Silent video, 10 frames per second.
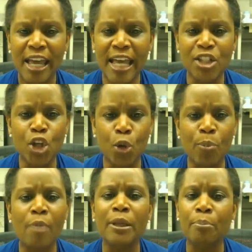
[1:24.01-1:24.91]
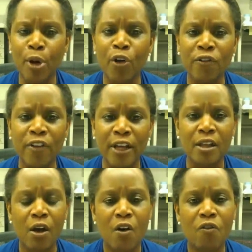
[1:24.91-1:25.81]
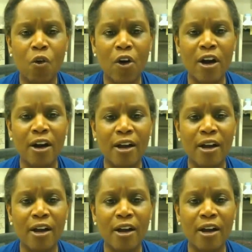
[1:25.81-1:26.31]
and so probably perfect for